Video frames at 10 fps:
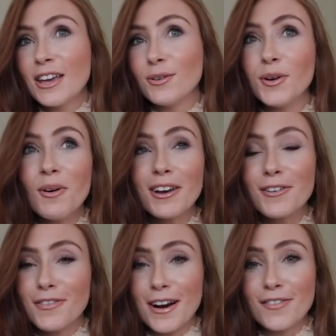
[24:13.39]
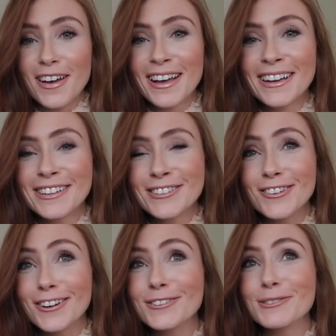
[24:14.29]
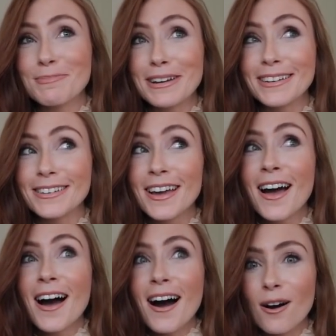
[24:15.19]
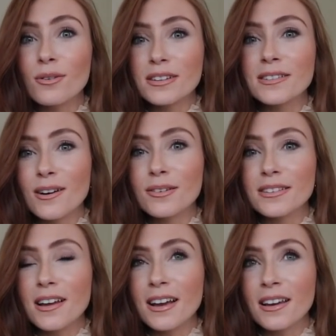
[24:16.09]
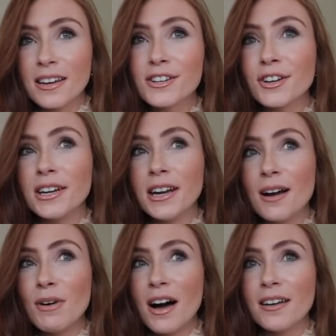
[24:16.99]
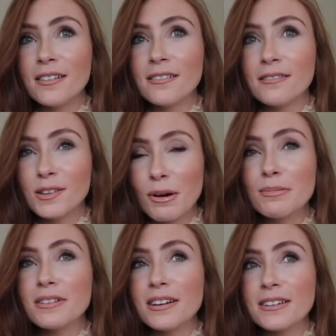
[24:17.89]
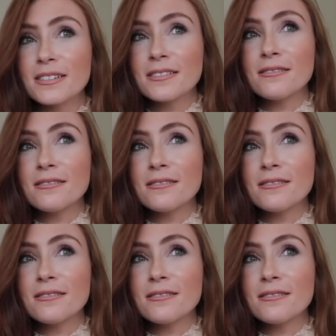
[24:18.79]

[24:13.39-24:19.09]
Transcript: You know I love Farfetch. I could spend hours and hours, like literally I'm on the website